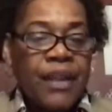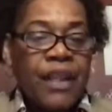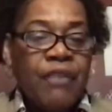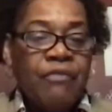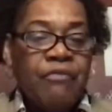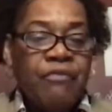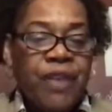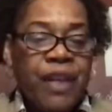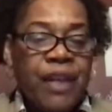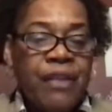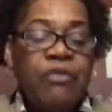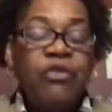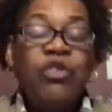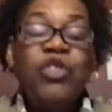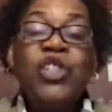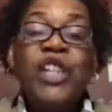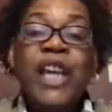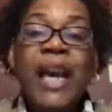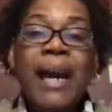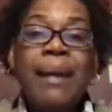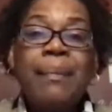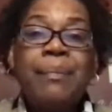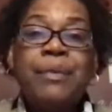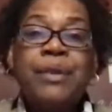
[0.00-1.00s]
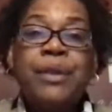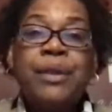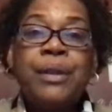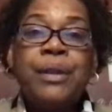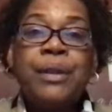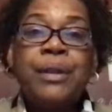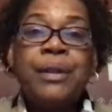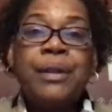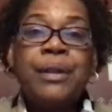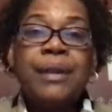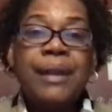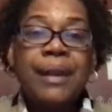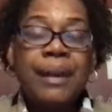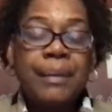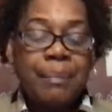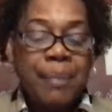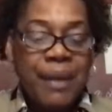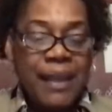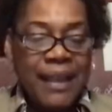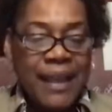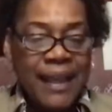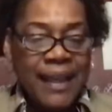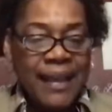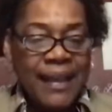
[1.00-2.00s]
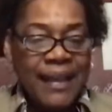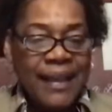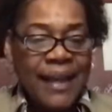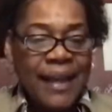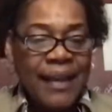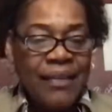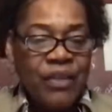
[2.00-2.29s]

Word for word: the fifth chapter, beginning